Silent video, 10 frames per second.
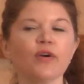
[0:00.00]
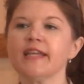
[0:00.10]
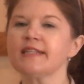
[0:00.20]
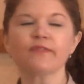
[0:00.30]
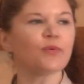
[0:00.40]

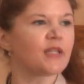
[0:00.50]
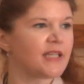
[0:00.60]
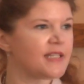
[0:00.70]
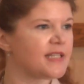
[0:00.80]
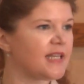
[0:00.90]
Okay, is everyone
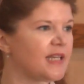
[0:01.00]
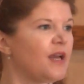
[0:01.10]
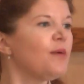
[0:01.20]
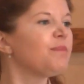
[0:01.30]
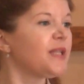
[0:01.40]

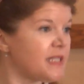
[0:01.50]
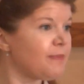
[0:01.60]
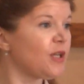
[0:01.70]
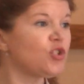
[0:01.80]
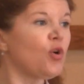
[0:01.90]
listening? Please
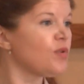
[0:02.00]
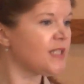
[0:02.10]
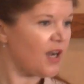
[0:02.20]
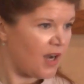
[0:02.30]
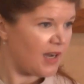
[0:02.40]
be. Don't
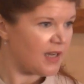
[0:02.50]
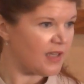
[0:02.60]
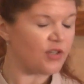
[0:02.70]
talk.